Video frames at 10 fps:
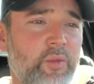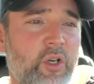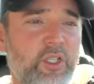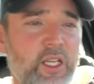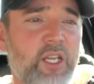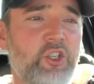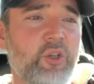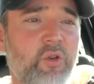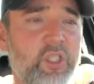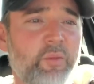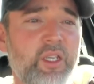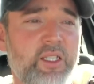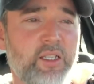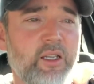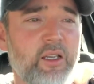There's an issue where some of
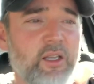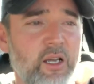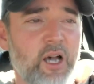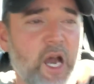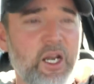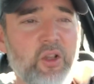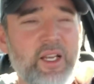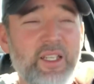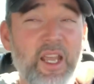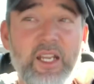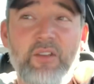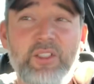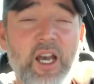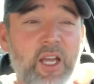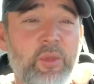these idle at
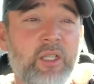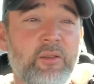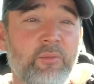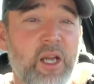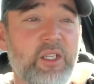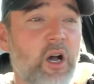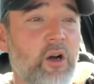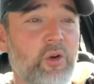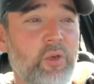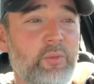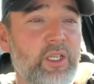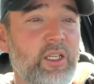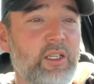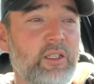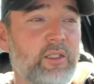negative timing. My Tahoe would
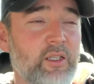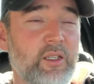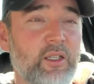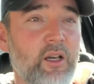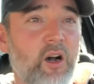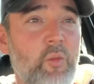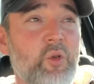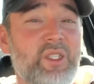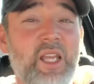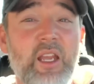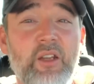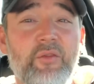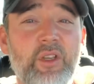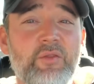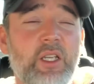be almost
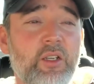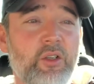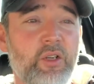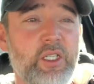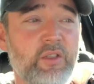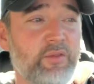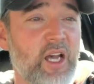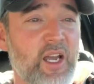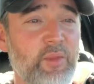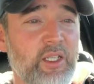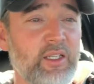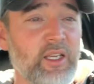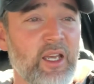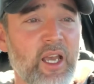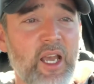negative 15 degrees of timing,
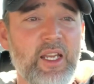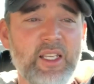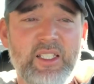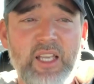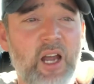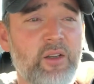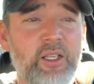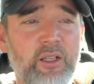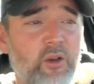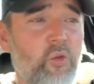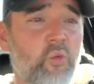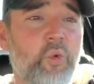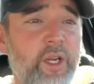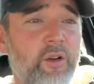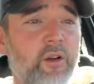and it sounded
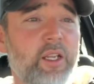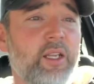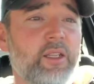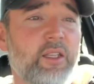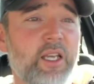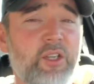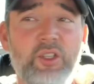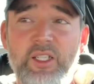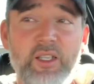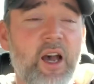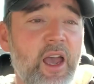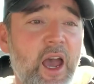weird, and the engine is not